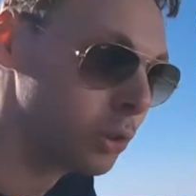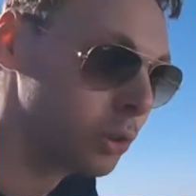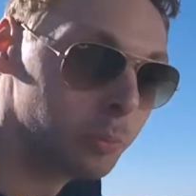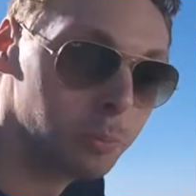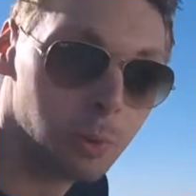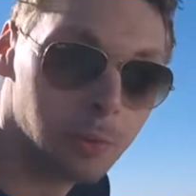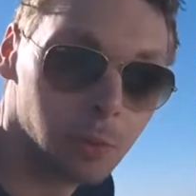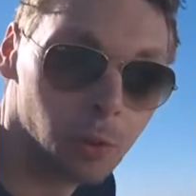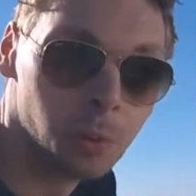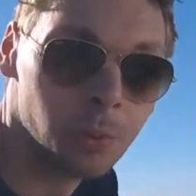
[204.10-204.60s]
good
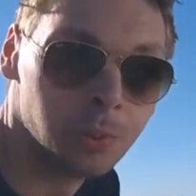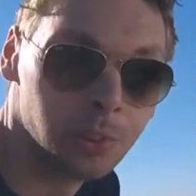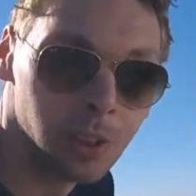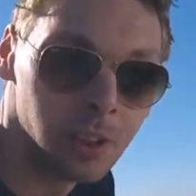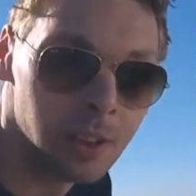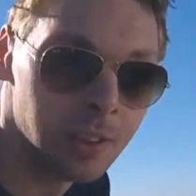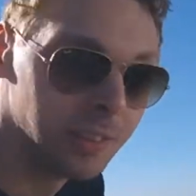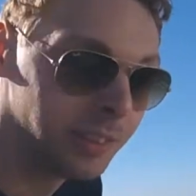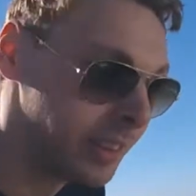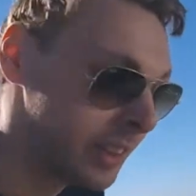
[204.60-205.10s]
performance
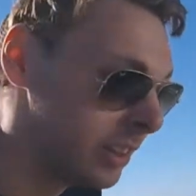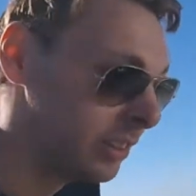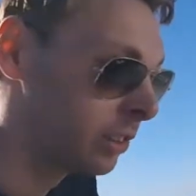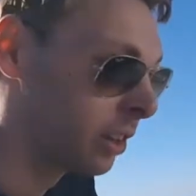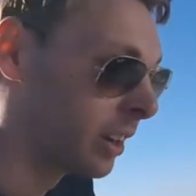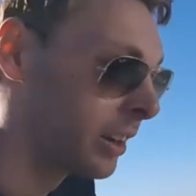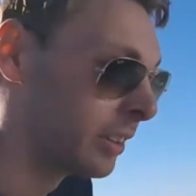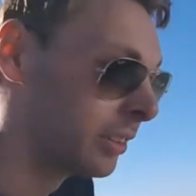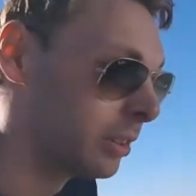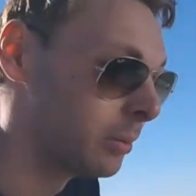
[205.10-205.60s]
tires, these
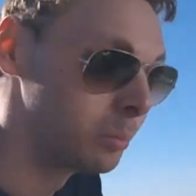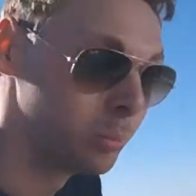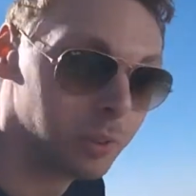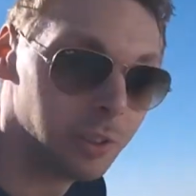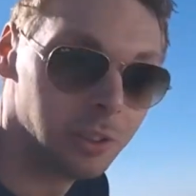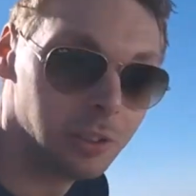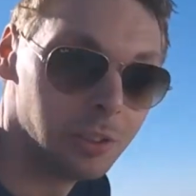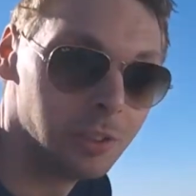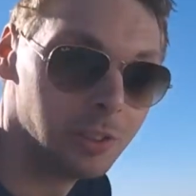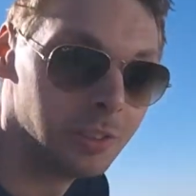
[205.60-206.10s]
tires are
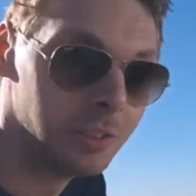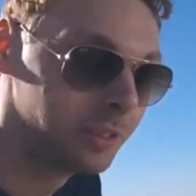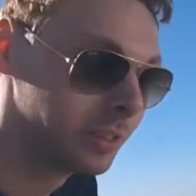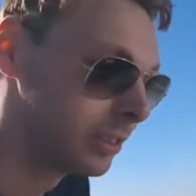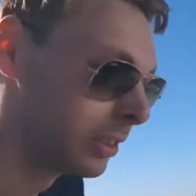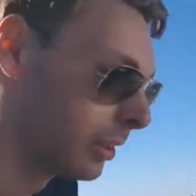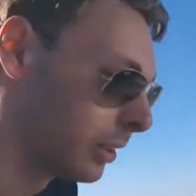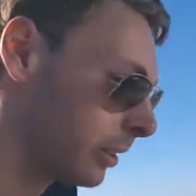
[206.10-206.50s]
really good. So